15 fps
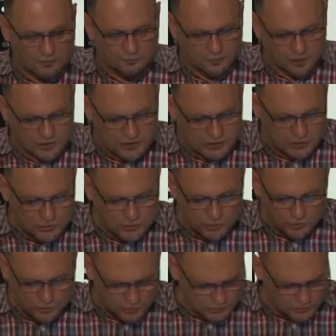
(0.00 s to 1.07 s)
verse
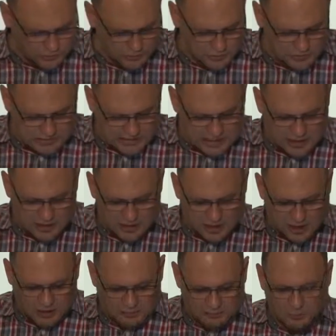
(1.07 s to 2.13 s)
2, you see
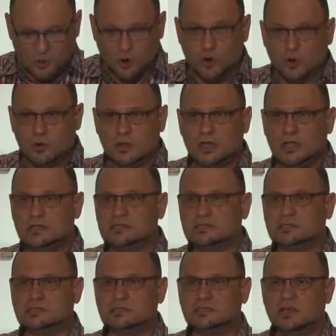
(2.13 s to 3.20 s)
uh, who
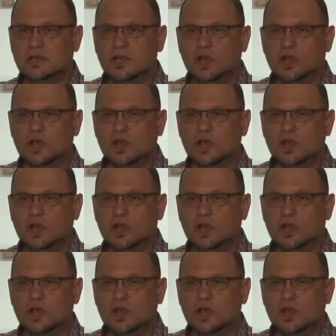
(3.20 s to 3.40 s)
is,